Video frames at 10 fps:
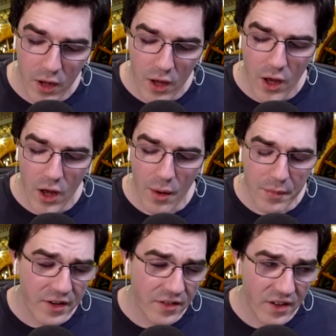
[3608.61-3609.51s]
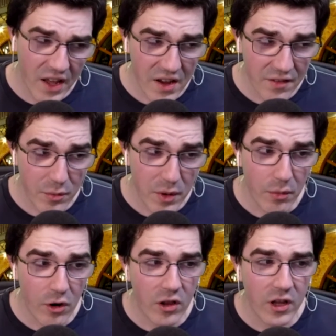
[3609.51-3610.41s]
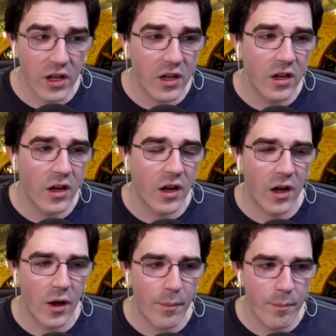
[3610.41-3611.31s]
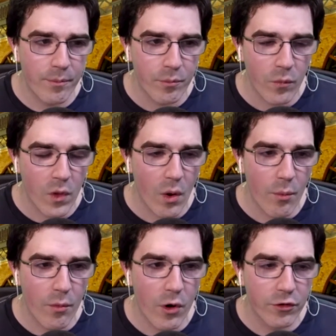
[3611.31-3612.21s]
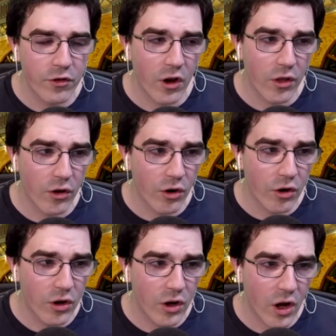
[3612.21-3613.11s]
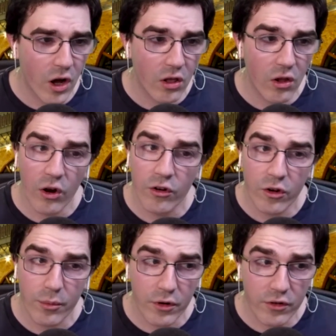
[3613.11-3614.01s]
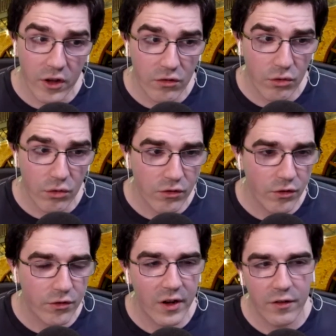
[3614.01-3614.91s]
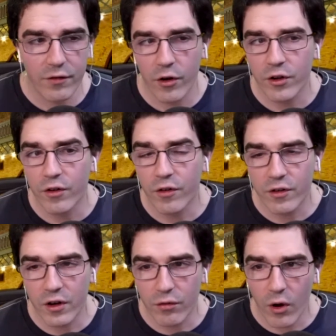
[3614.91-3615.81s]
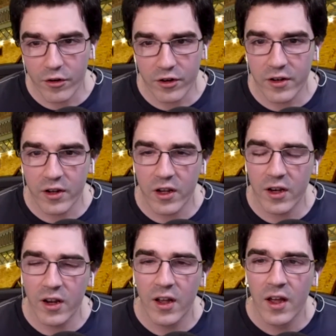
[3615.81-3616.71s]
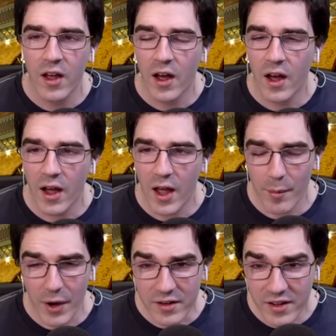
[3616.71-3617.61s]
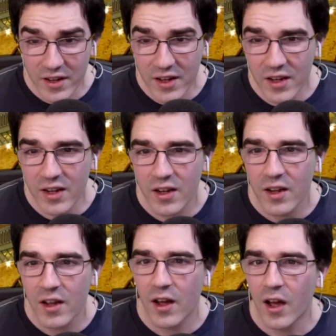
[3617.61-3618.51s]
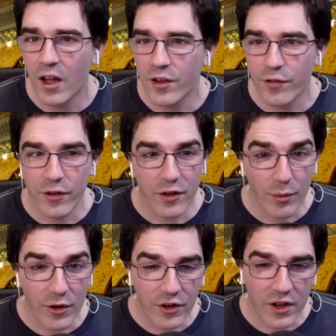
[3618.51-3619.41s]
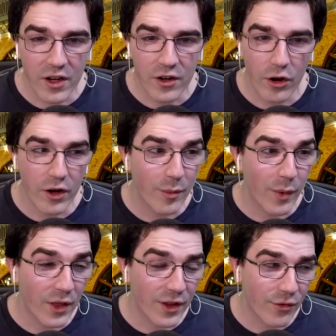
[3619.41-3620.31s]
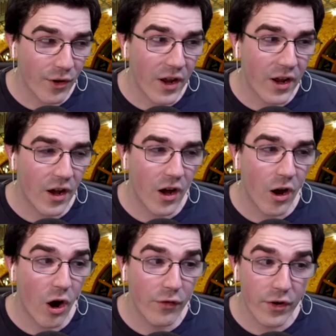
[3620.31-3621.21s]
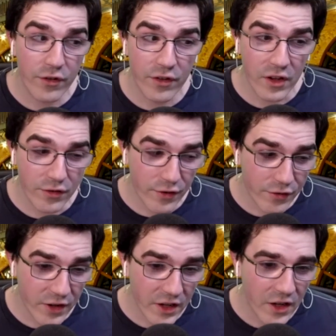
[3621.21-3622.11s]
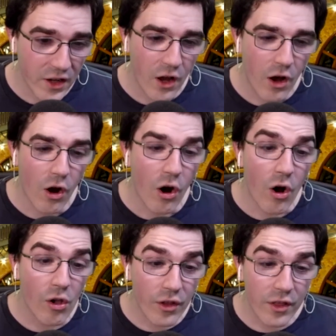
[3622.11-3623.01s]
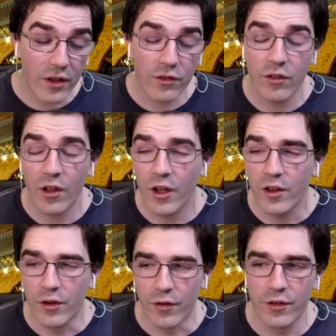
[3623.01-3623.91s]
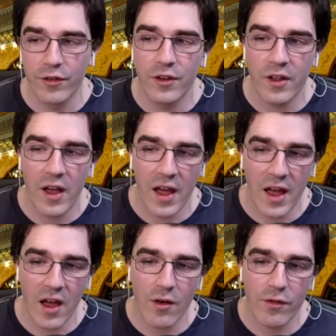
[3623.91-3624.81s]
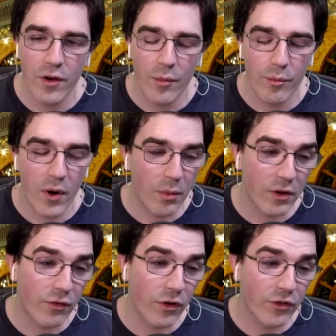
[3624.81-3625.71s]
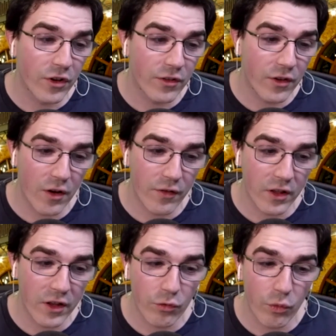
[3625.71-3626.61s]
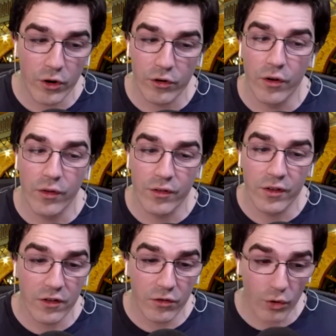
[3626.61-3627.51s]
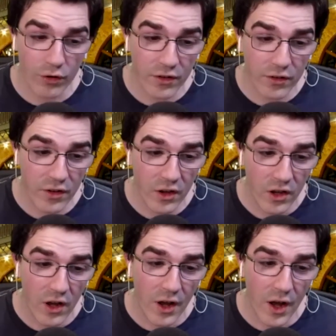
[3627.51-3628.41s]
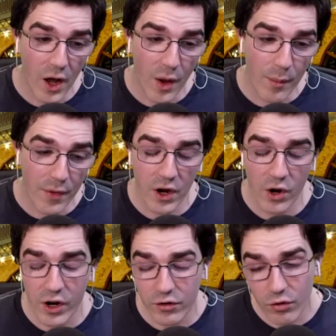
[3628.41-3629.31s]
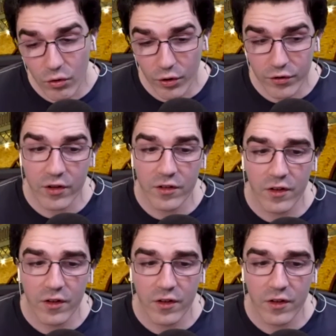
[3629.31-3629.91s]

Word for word: Um, it doesn't have to be Berkeley. Um, most other uh, large computer science schools, so Stanford, University of Washington, uh, MIT, uh, University of Michigan, Carnegie Mellon, right? Uh, Harvard CS50. All of these uh, universities have public versions of at least one or two of their CS courses um, that are intro courses.